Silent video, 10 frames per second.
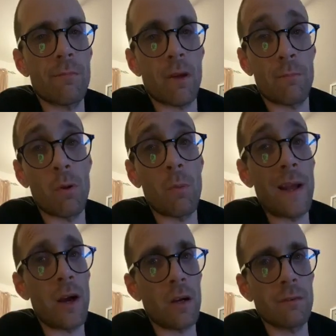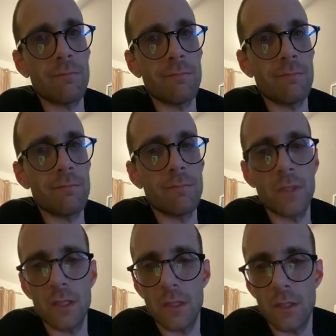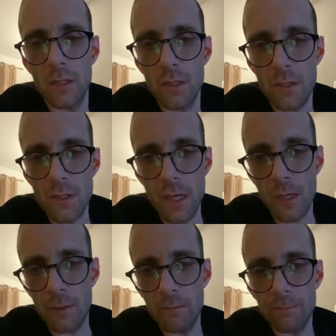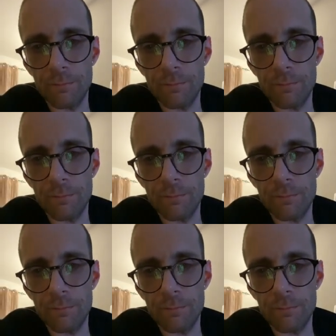but I've put weight on. So,